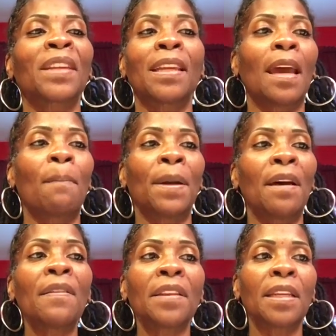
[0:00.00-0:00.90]
yeah, but
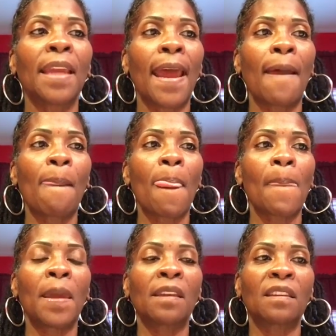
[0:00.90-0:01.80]
other than that,
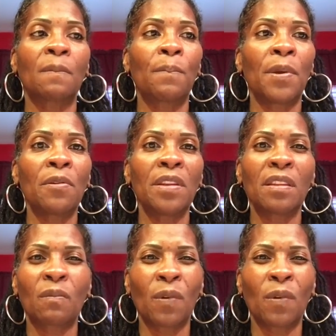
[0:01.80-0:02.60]
the experience